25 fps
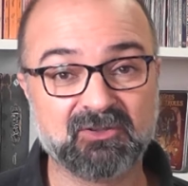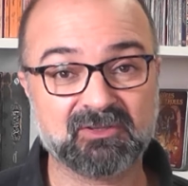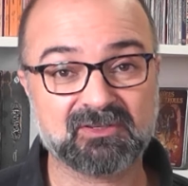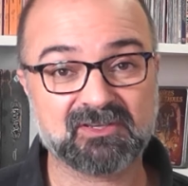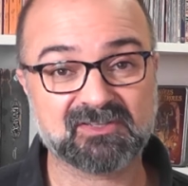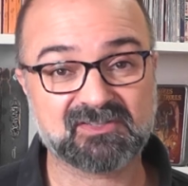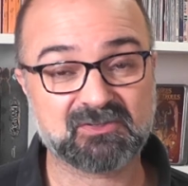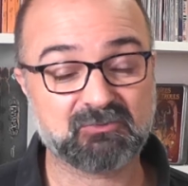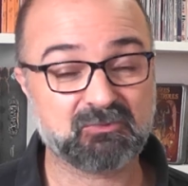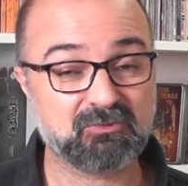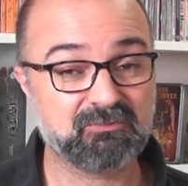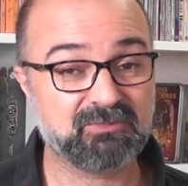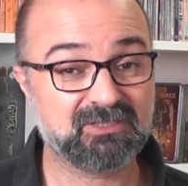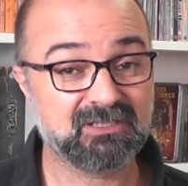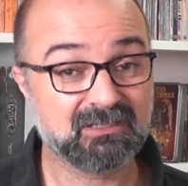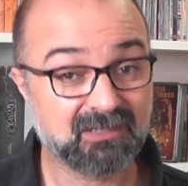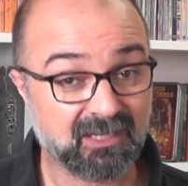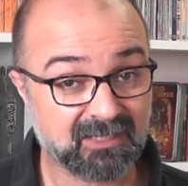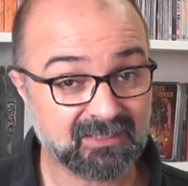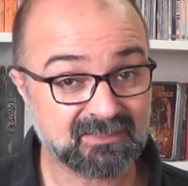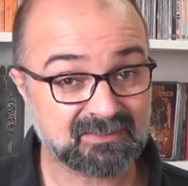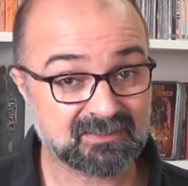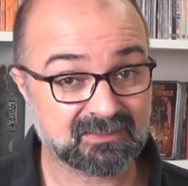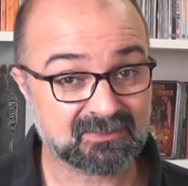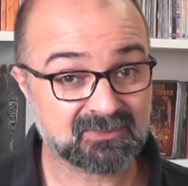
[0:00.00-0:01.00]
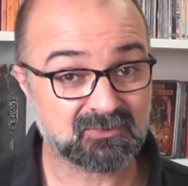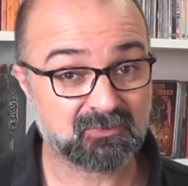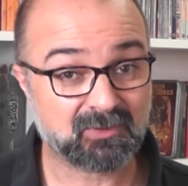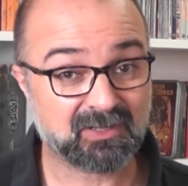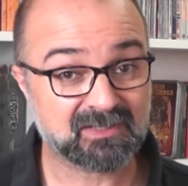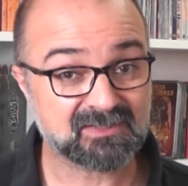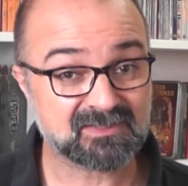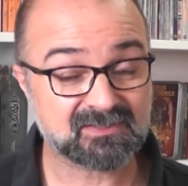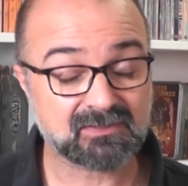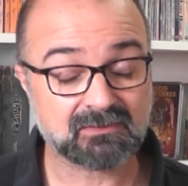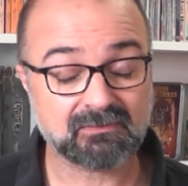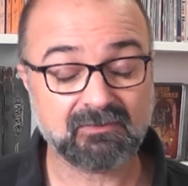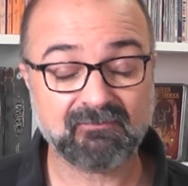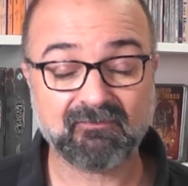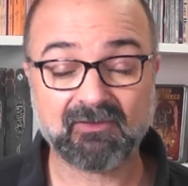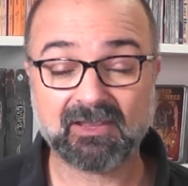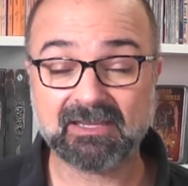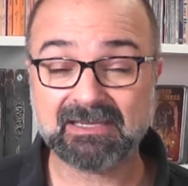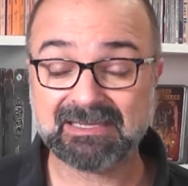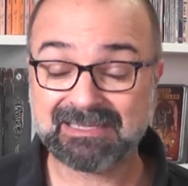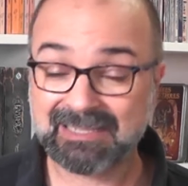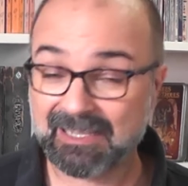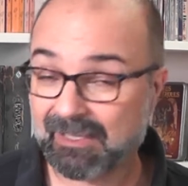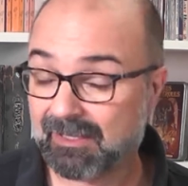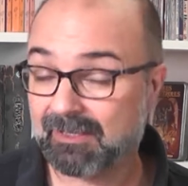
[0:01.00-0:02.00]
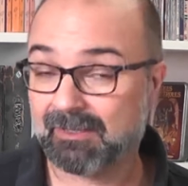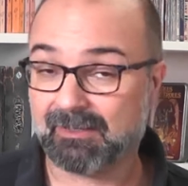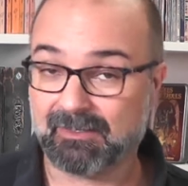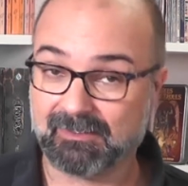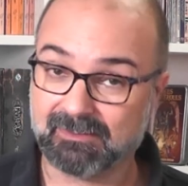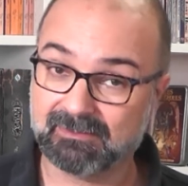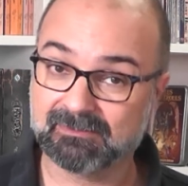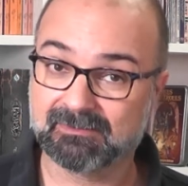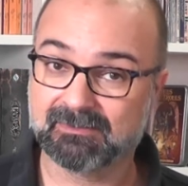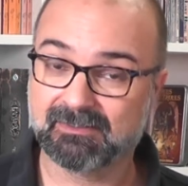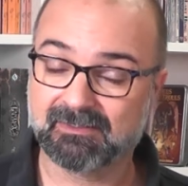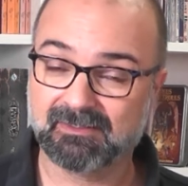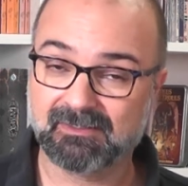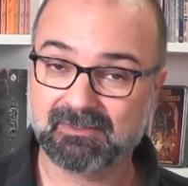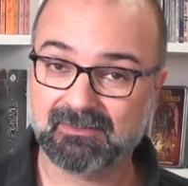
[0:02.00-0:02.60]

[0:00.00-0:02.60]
because I would be delighted to answer if I can